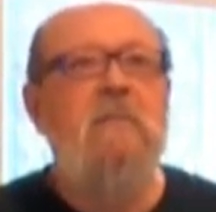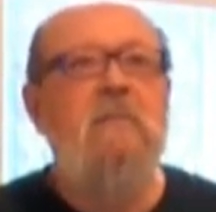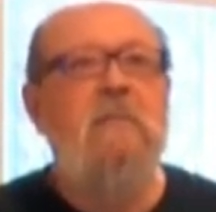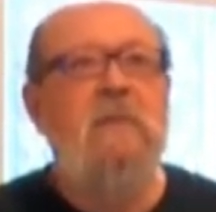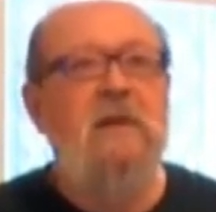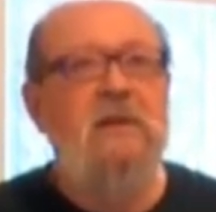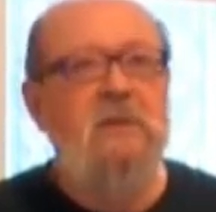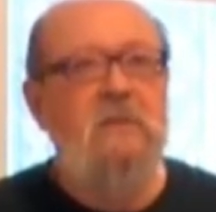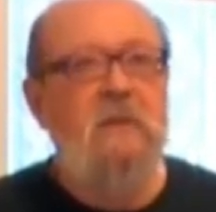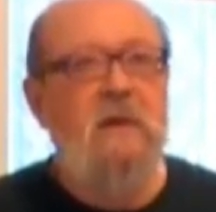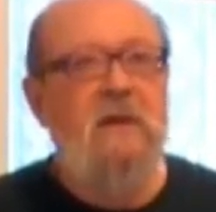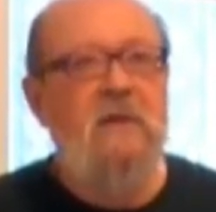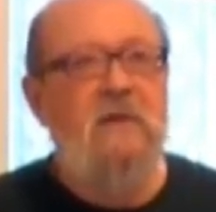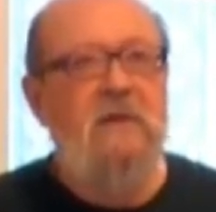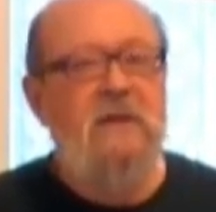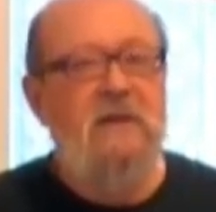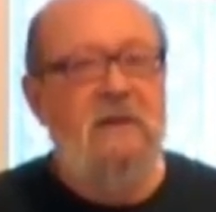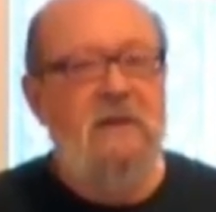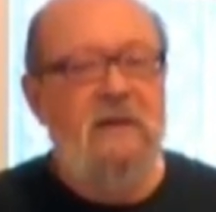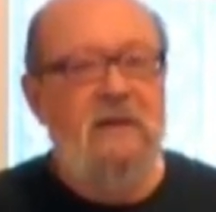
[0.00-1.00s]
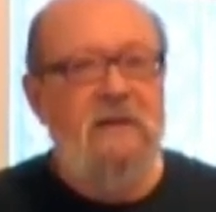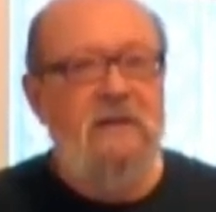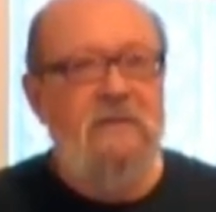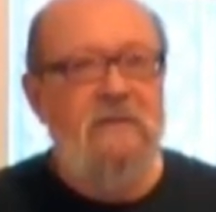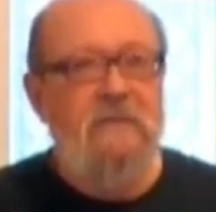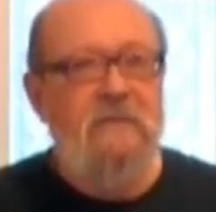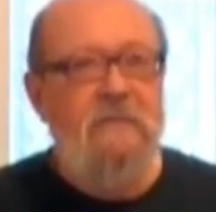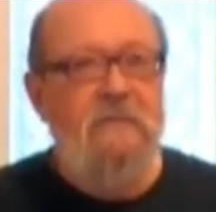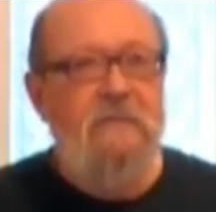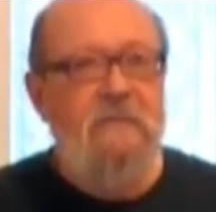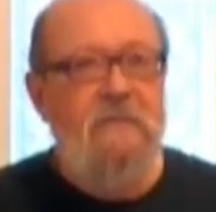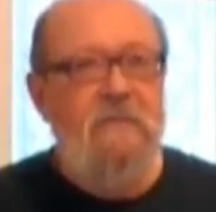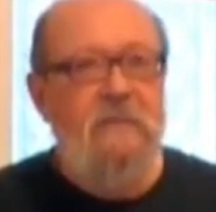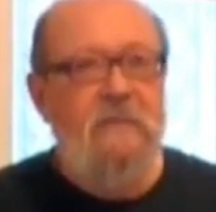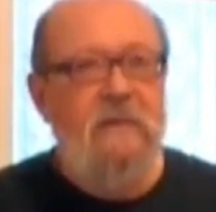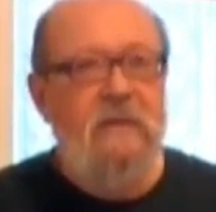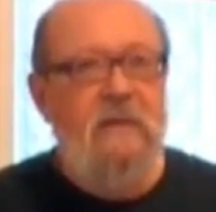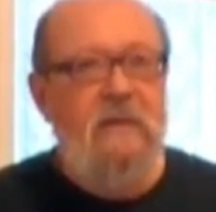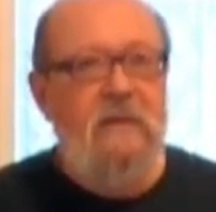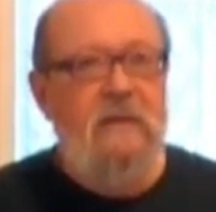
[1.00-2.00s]
much better at night.
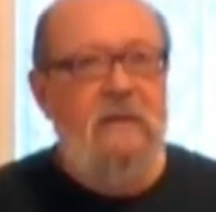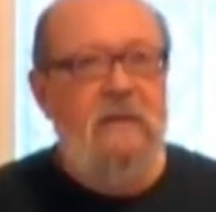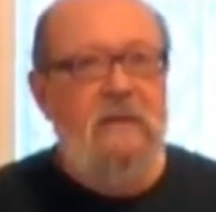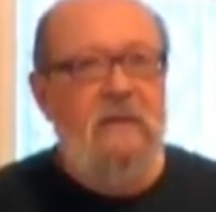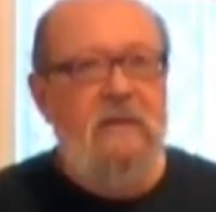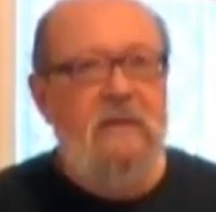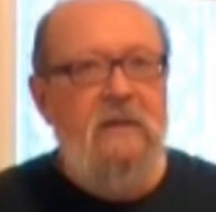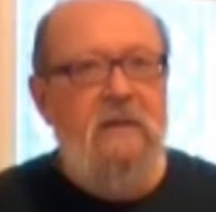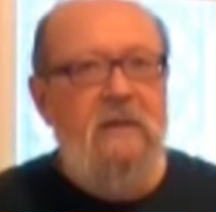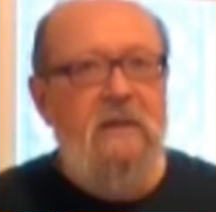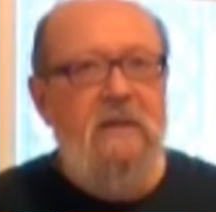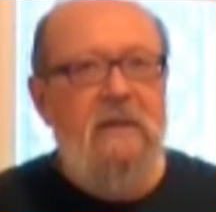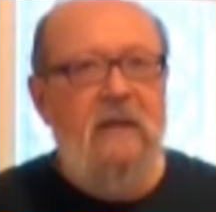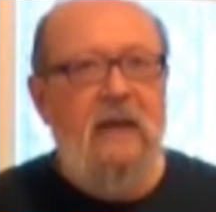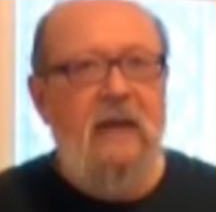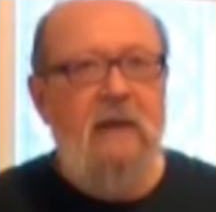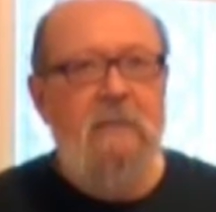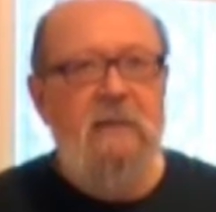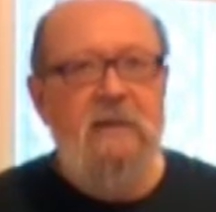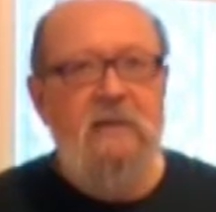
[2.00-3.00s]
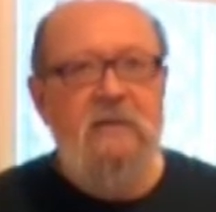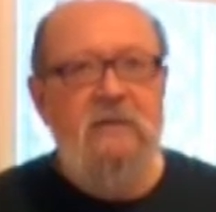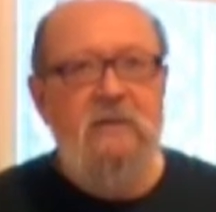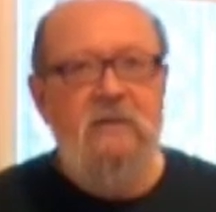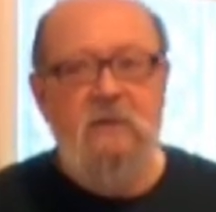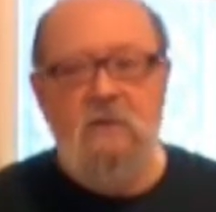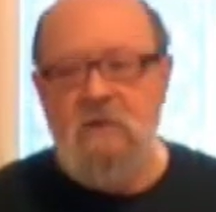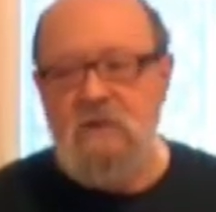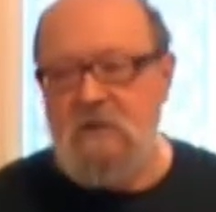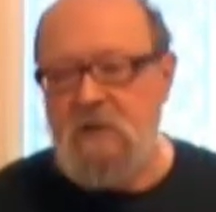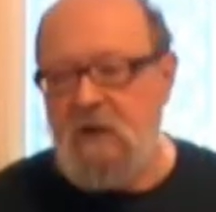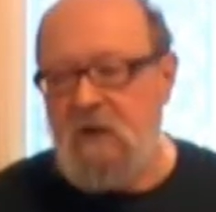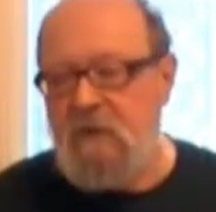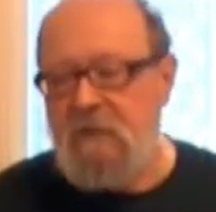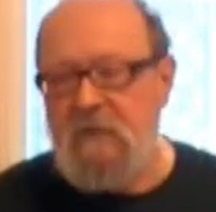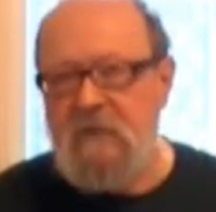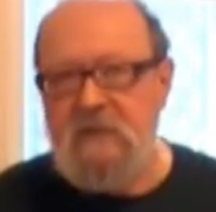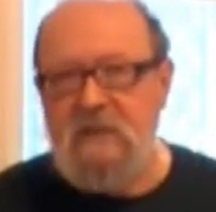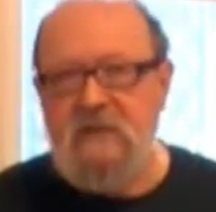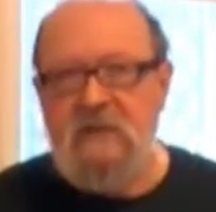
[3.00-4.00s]
Camping stores
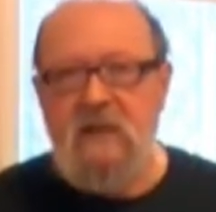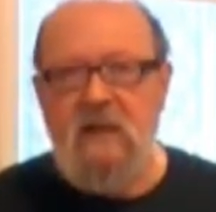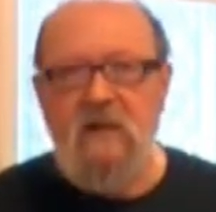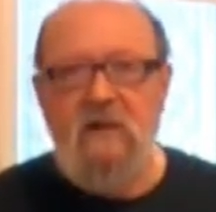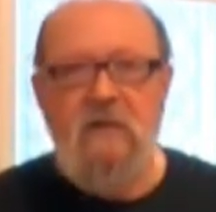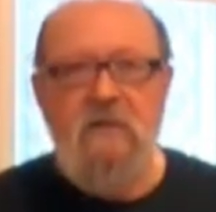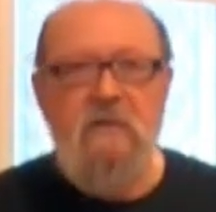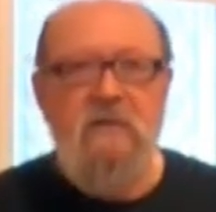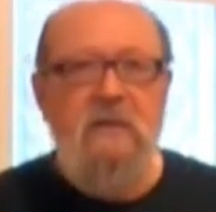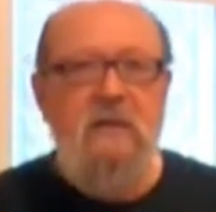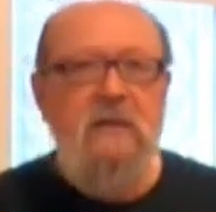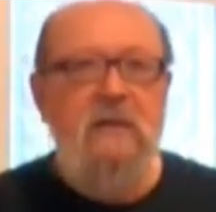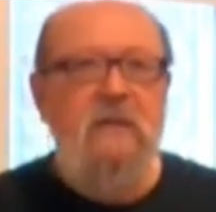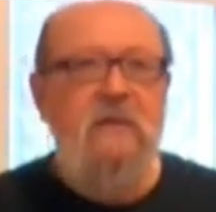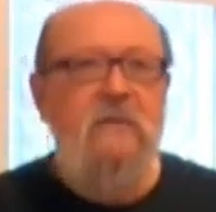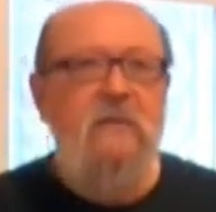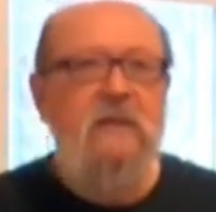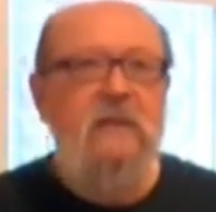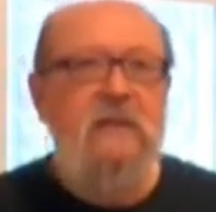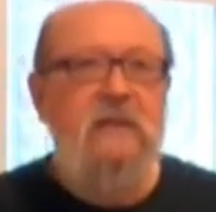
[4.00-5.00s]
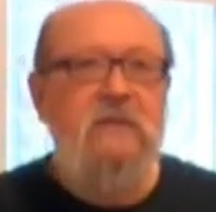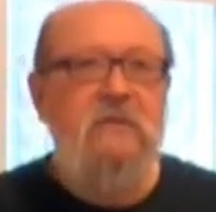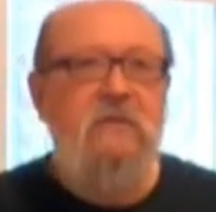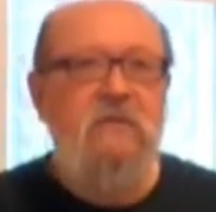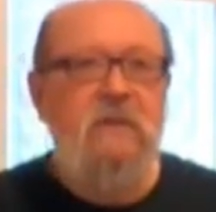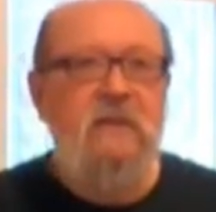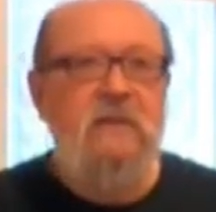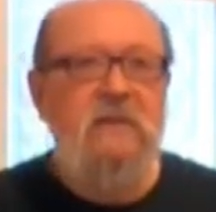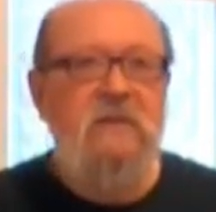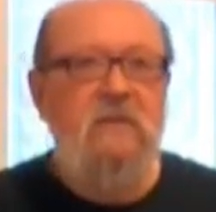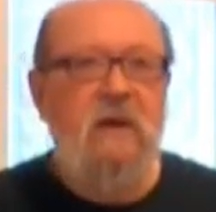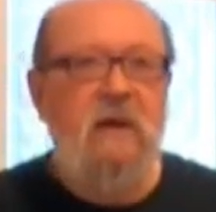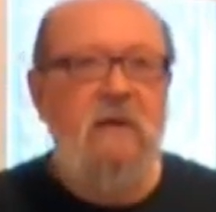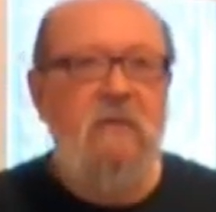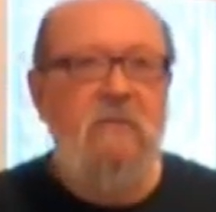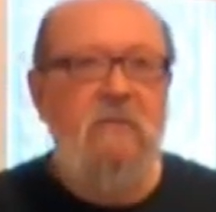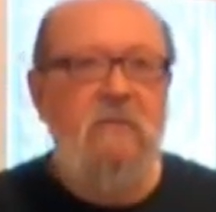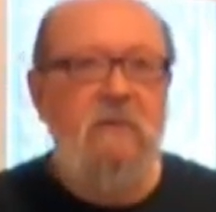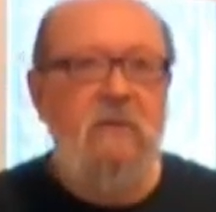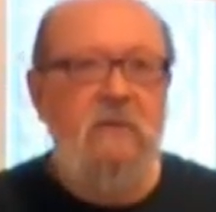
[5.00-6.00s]
often sell these freeze-dried
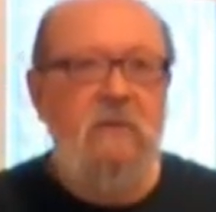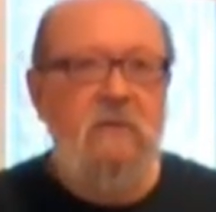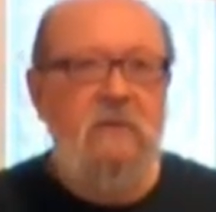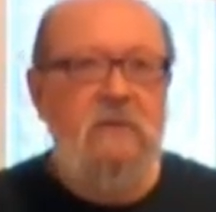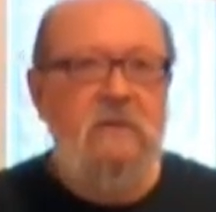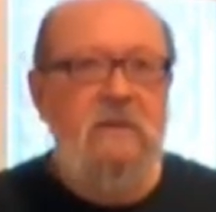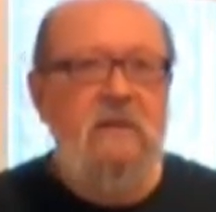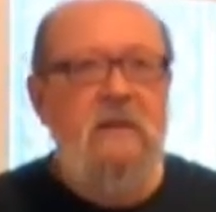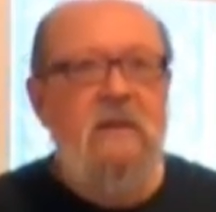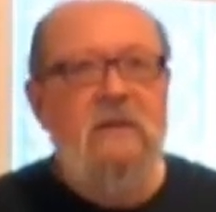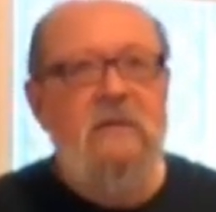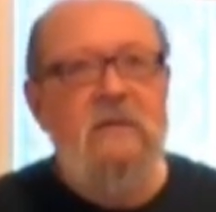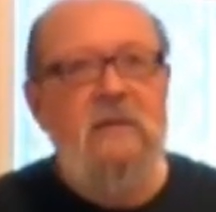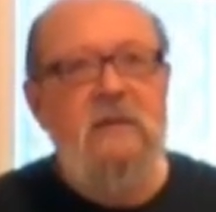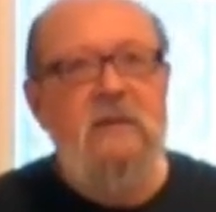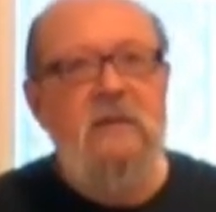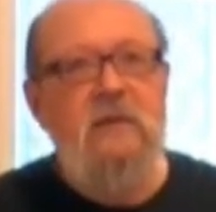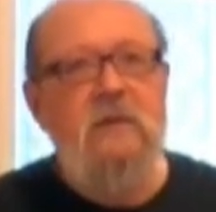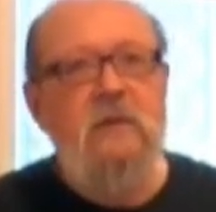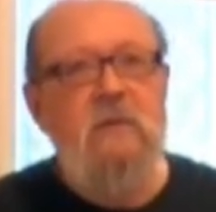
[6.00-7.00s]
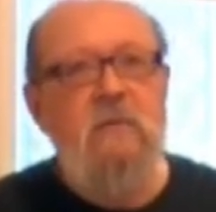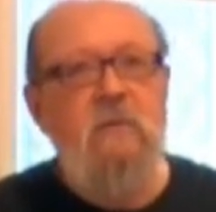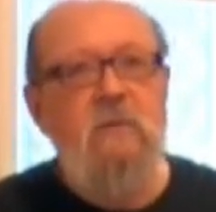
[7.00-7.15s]
foods that you can